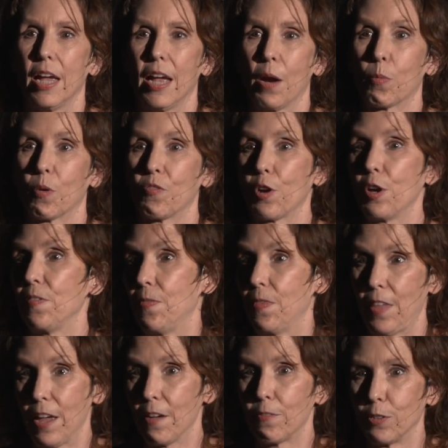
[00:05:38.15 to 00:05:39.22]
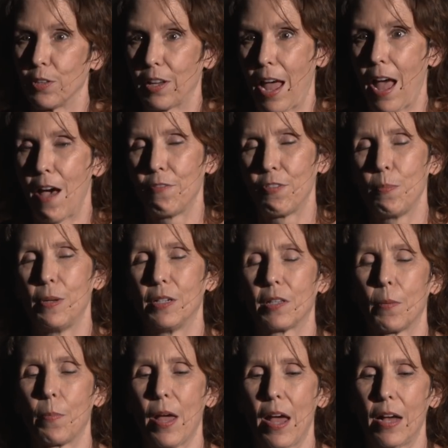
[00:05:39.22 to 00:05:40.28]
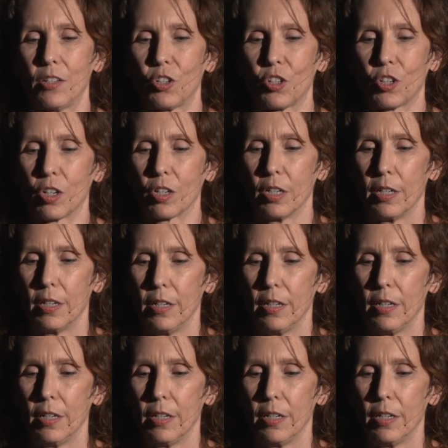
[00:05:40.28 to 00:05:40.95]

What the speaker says: and were very thankful to have him as the pastor.